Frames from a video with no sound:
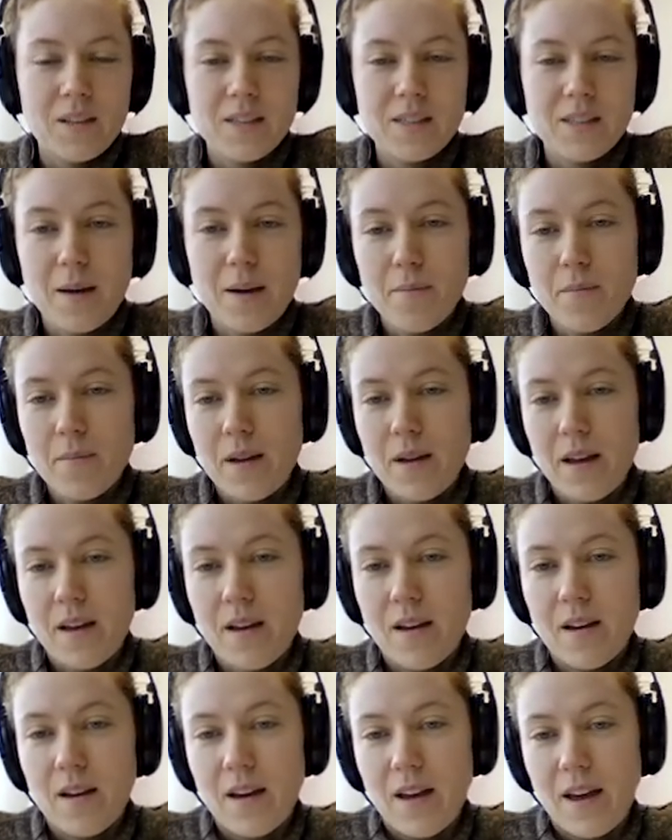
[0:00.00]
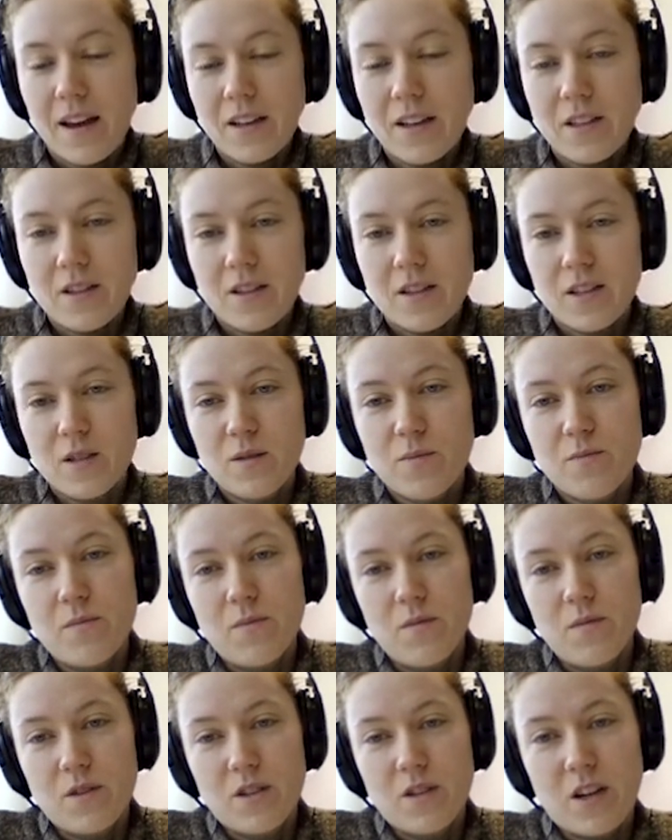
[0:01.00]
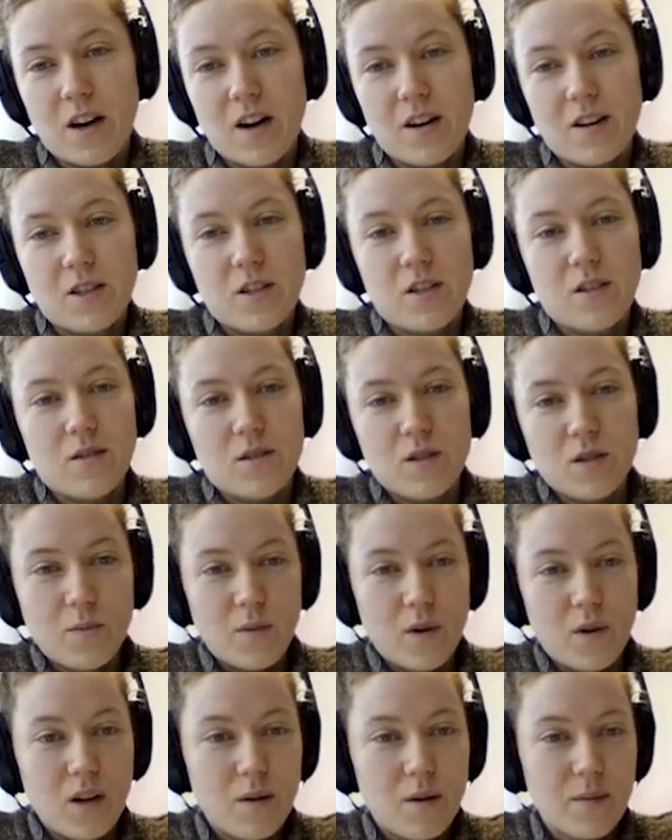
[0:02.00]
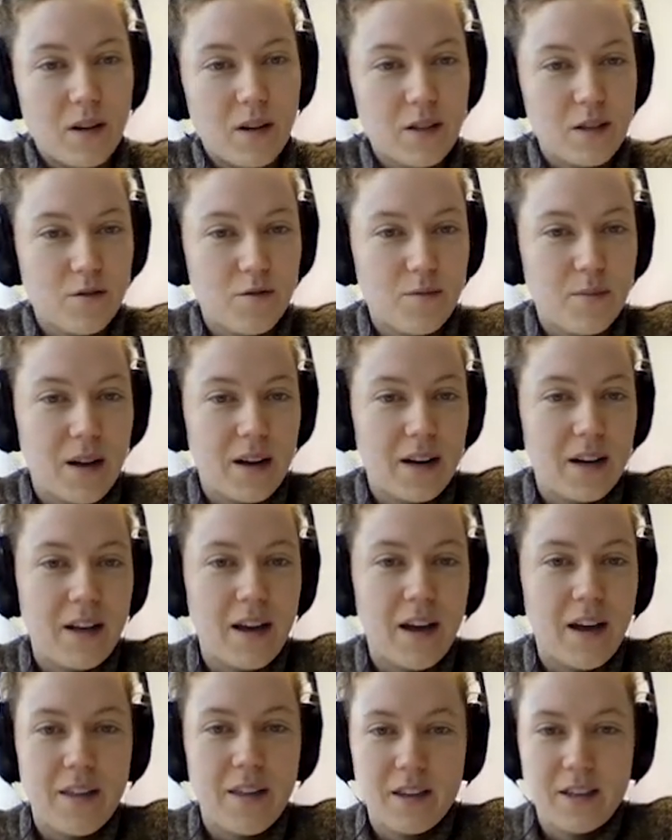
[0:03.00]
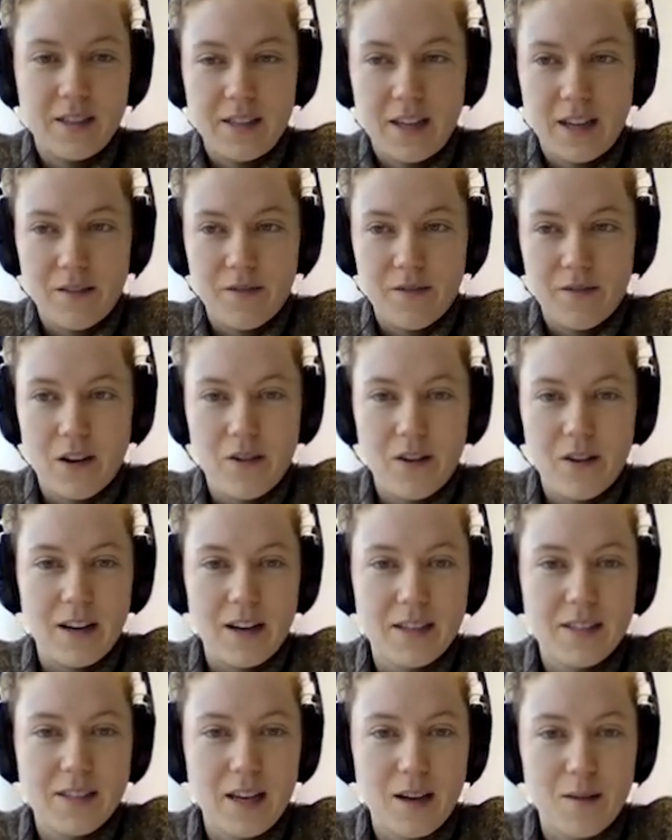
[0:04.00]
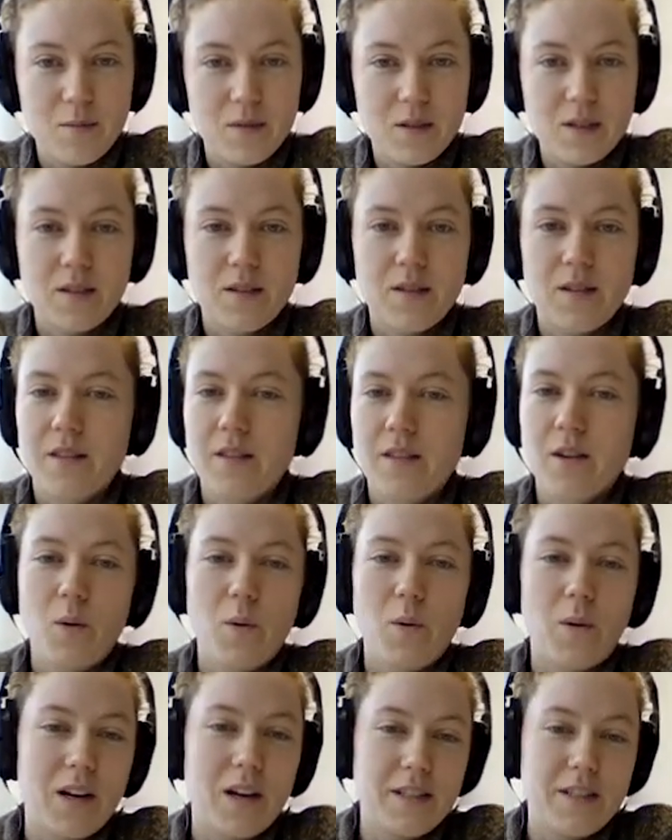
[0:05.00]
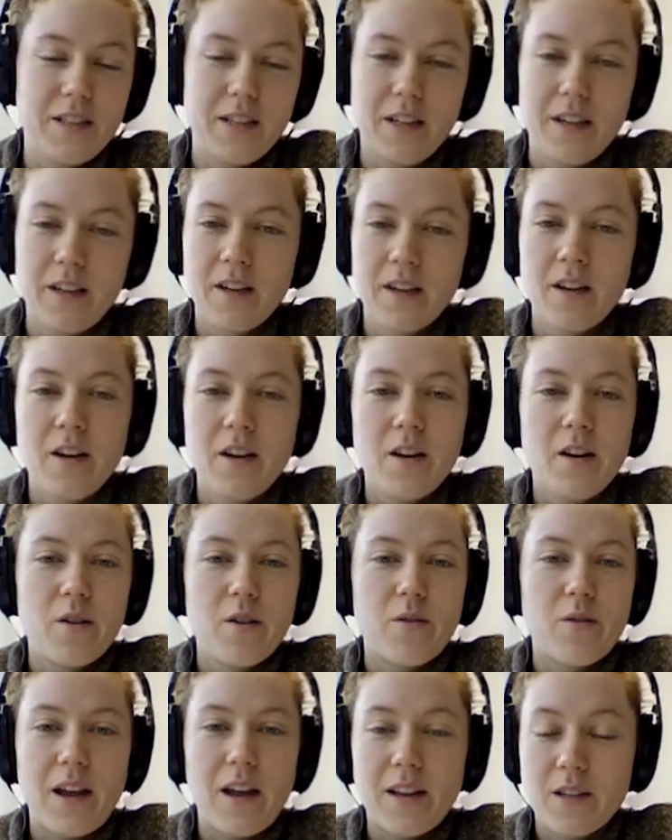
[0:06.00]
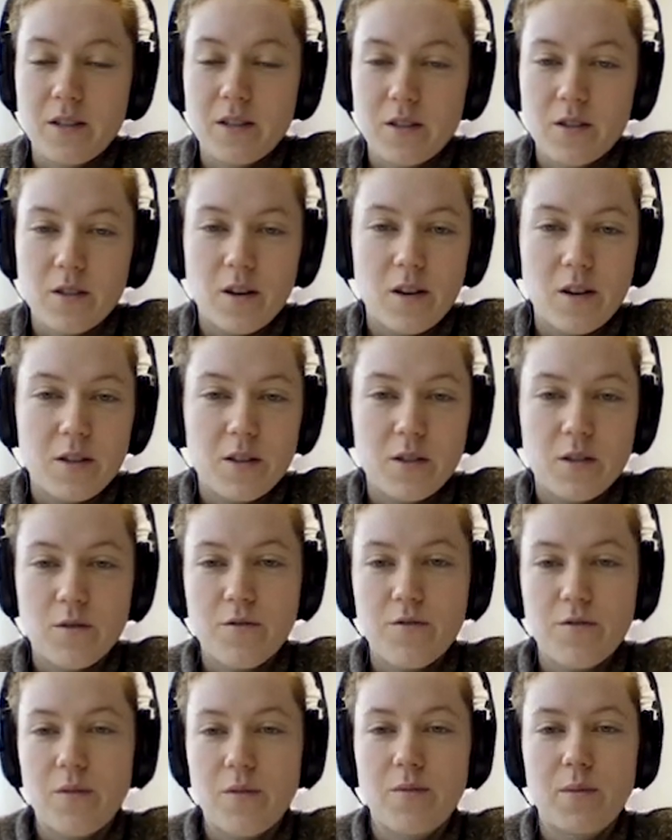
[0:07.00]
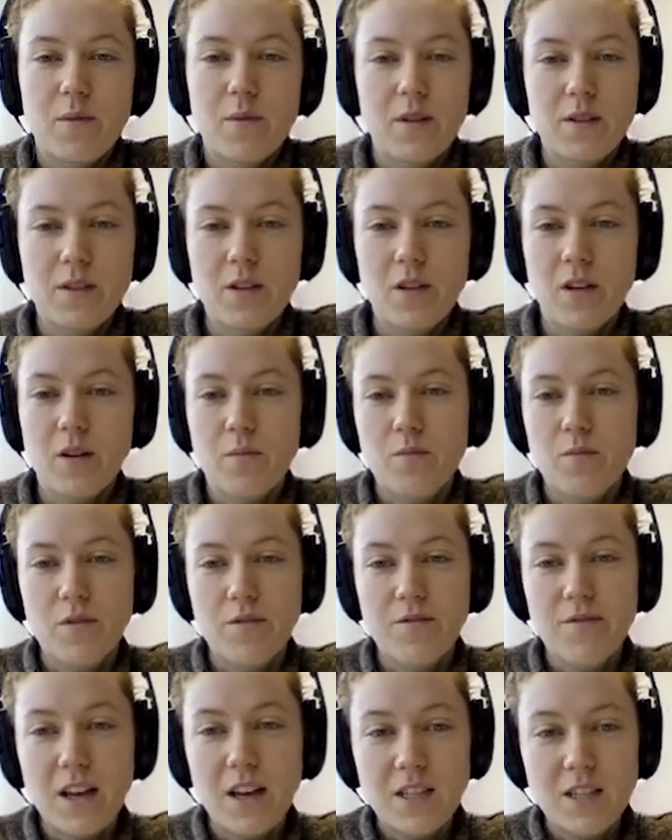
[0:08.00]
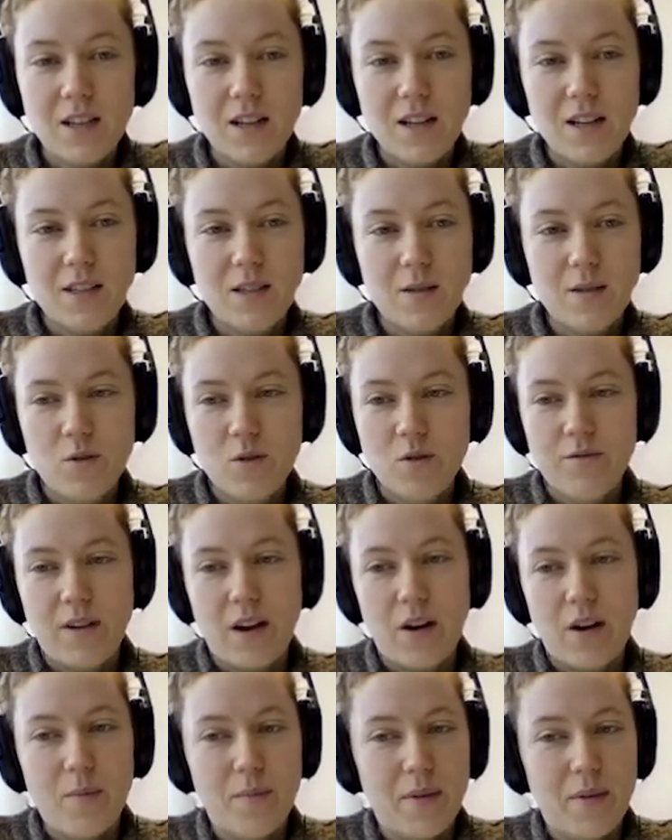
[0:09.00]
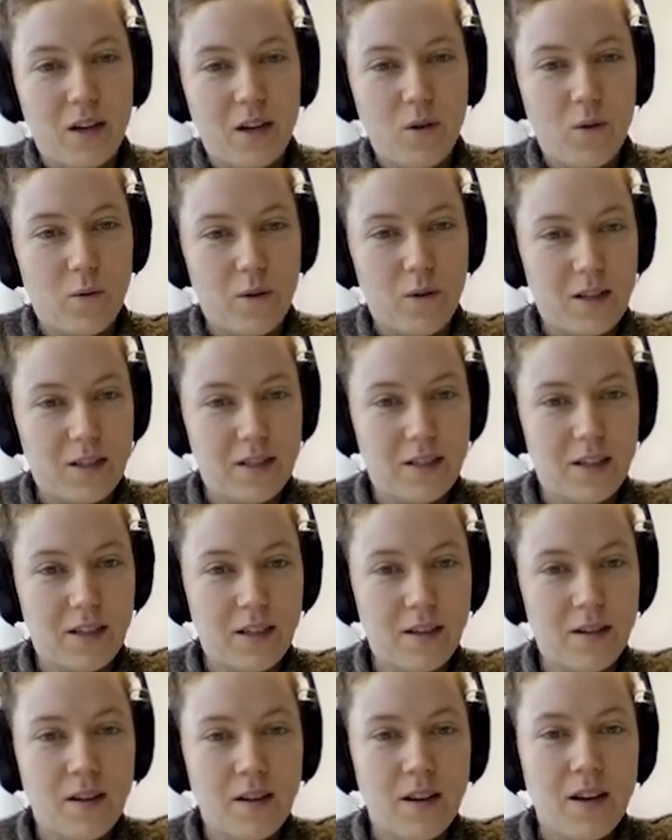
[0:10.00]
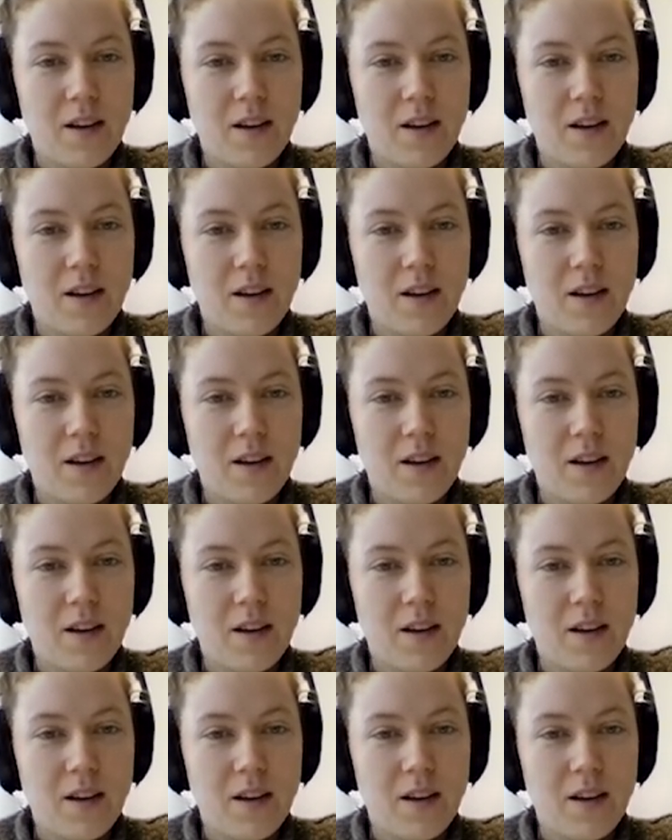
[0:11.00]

Some actors charge small amounts of money, others take very high sums, and the quality ranges also from certain professionalism to very bad quality.